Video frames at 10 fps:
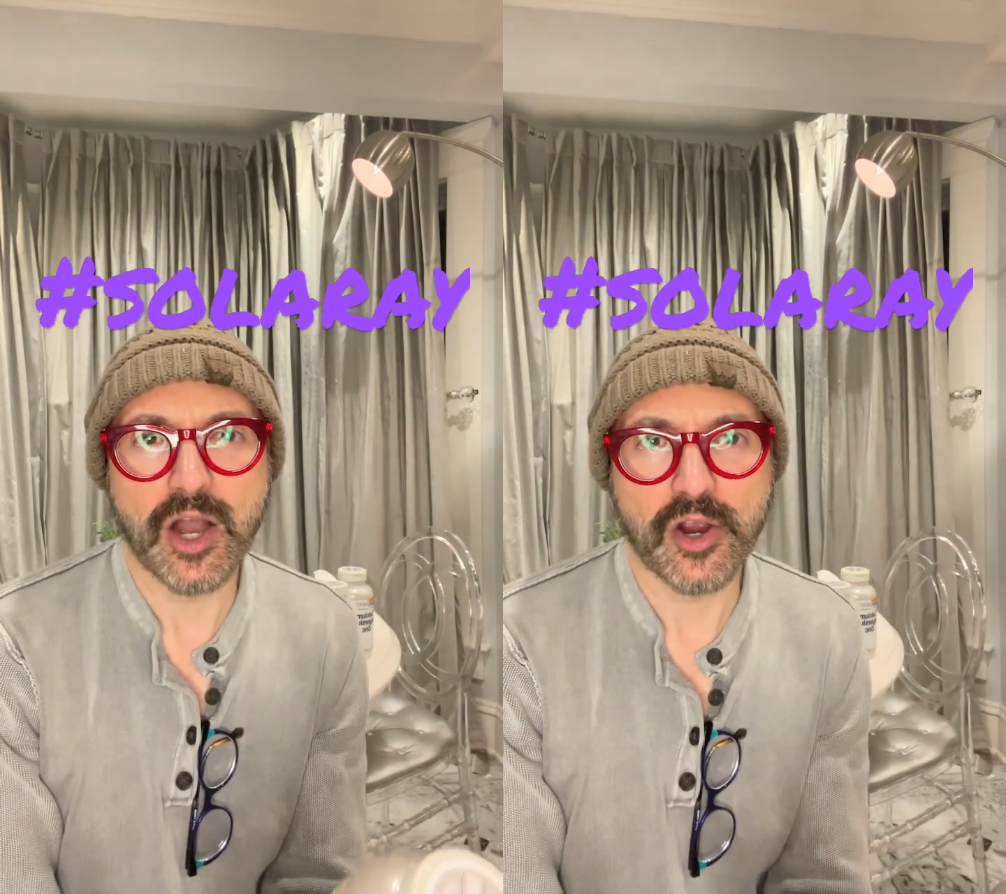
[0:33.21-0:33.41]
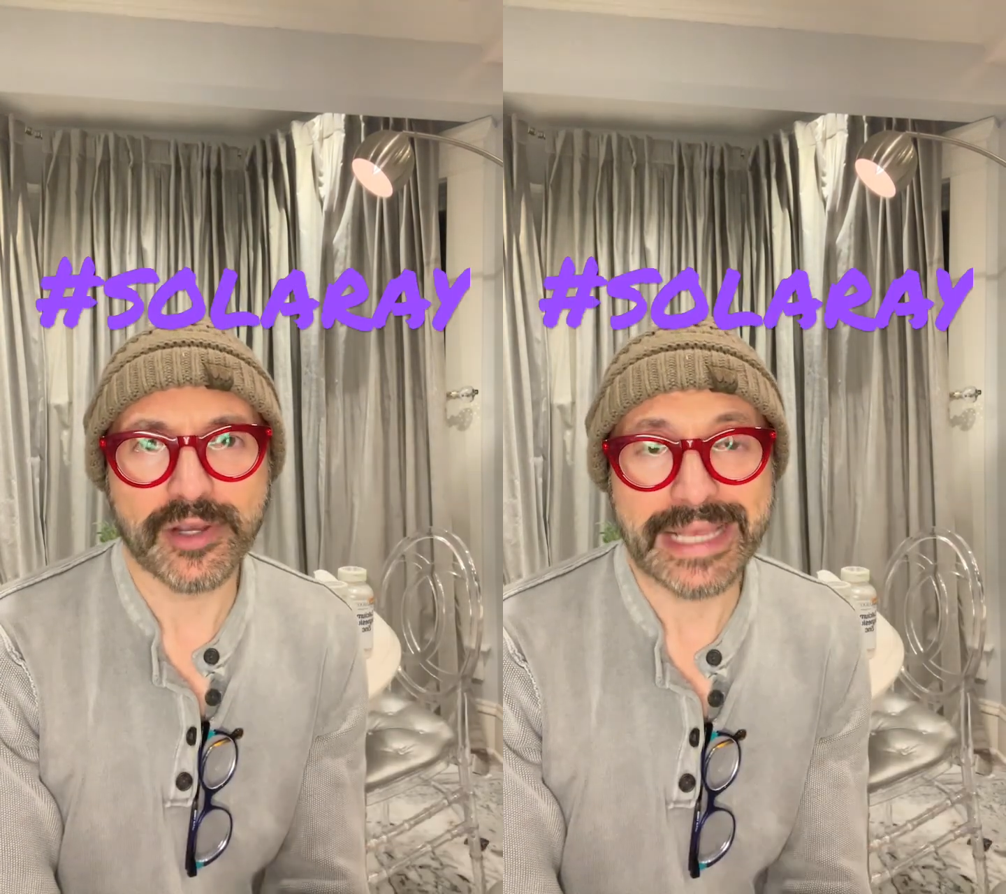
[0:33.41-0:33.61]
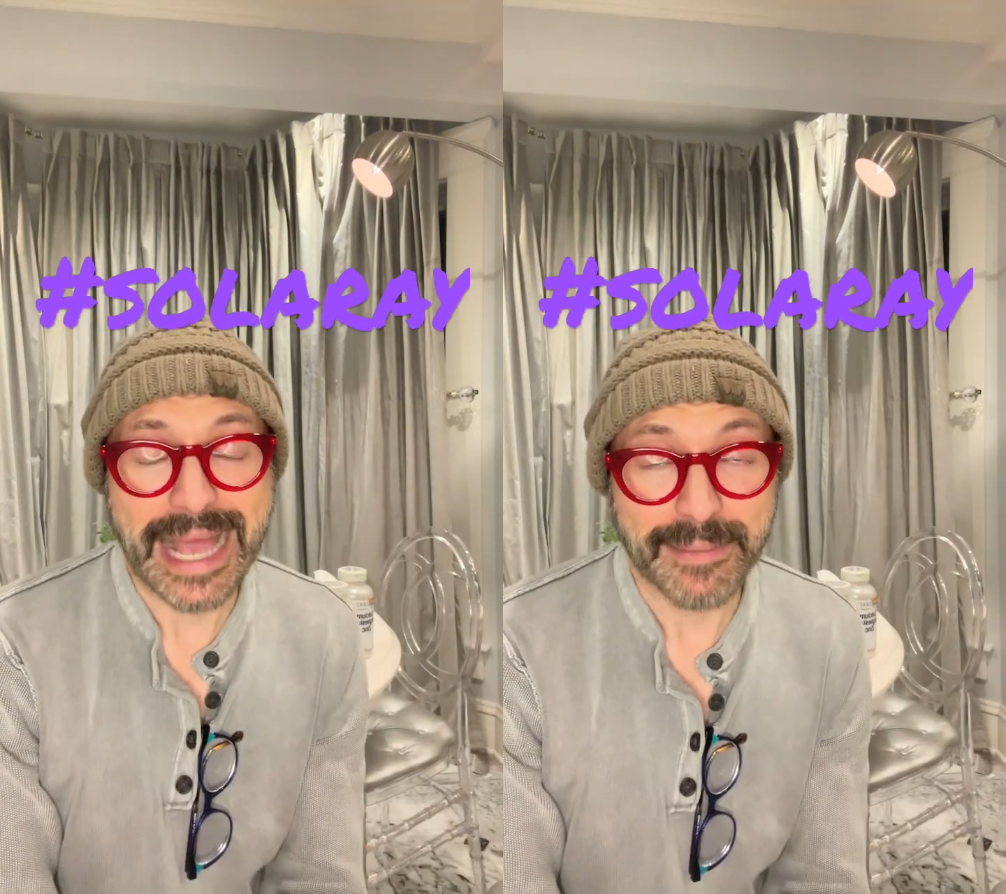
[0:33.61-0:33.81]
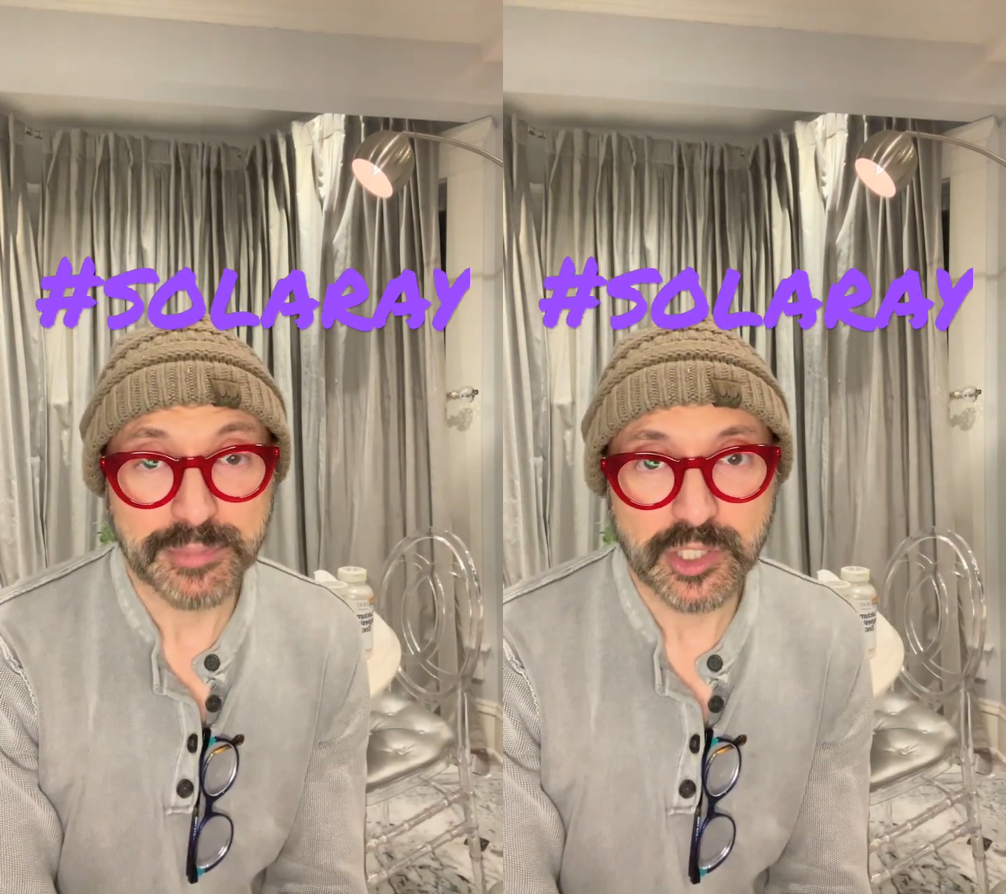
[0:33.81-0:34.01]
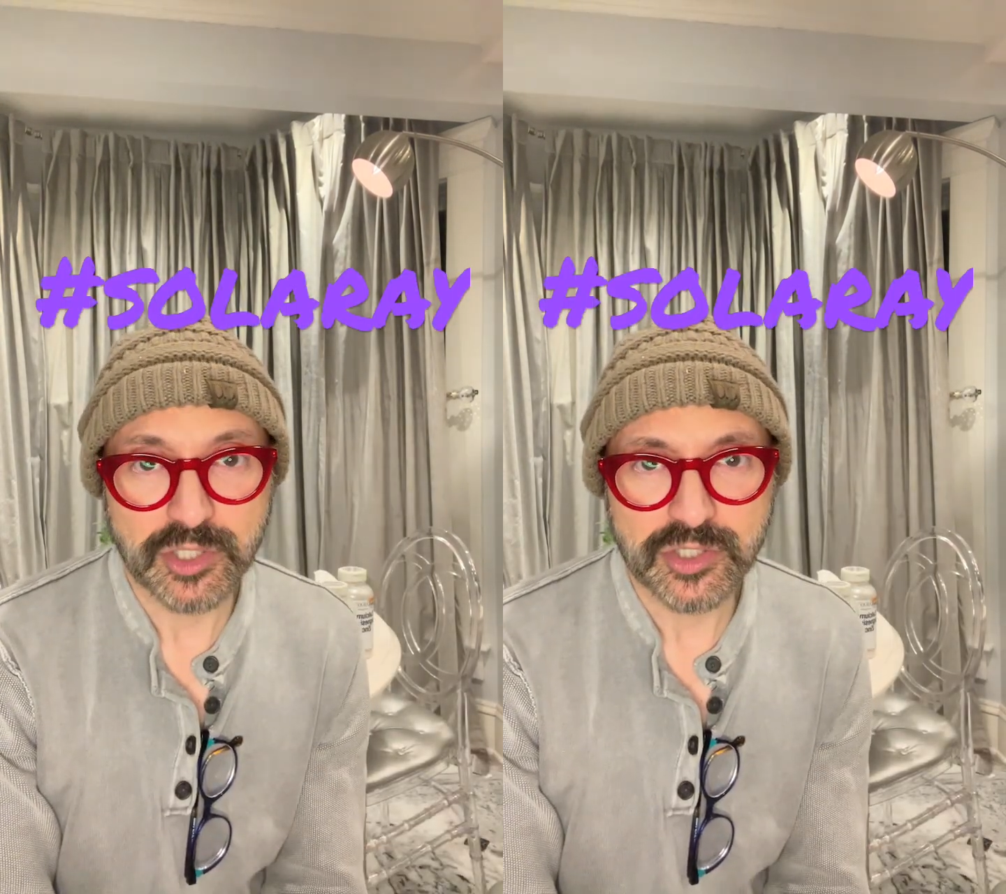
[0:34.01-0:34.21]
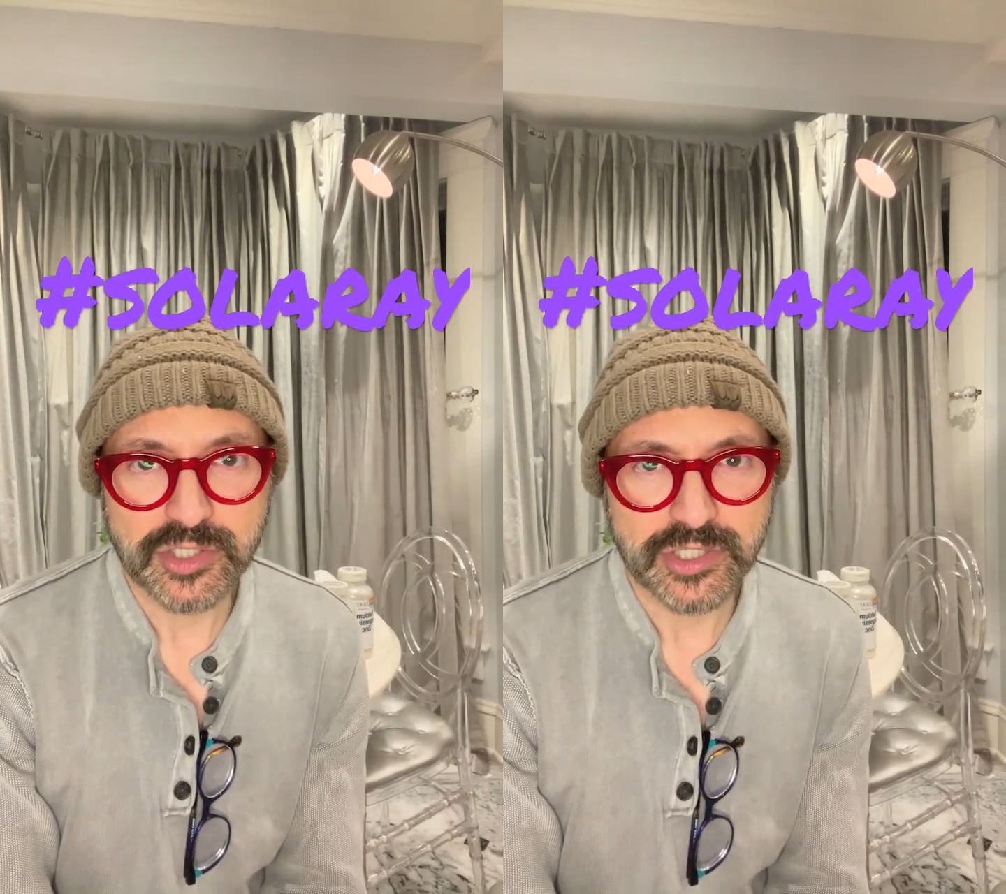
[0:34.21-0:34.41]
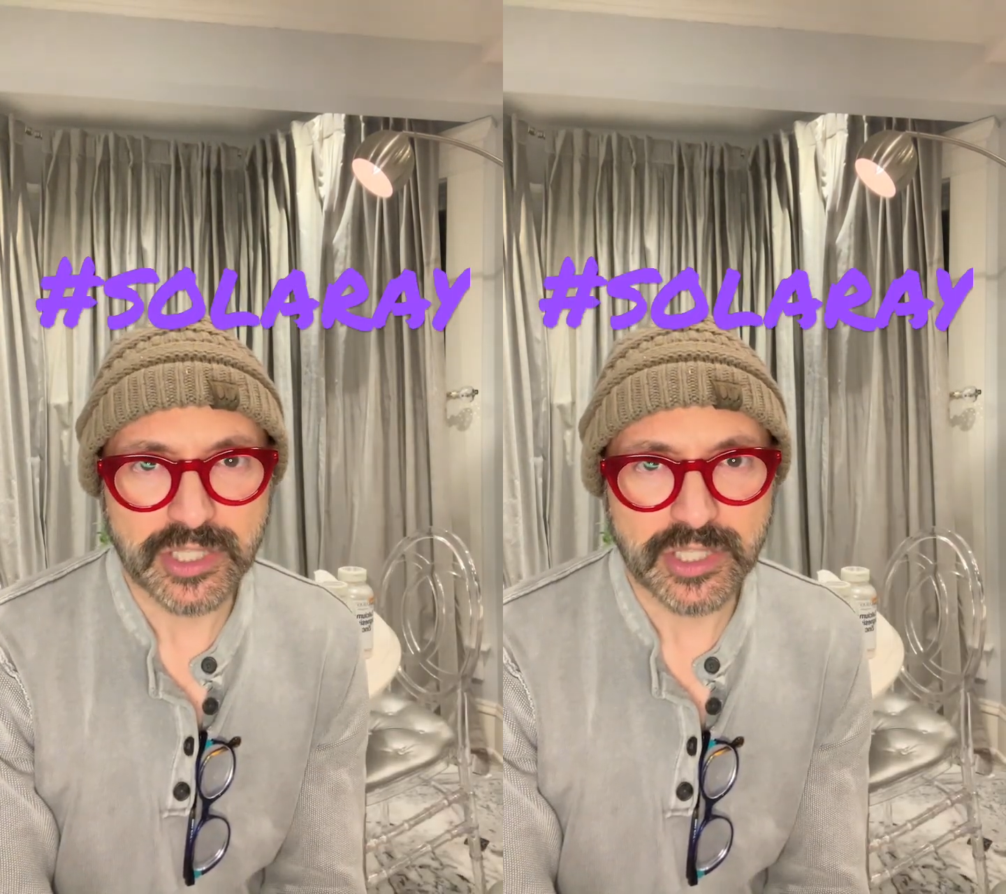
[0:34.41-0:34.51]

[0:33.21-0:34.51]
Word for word: are capsules.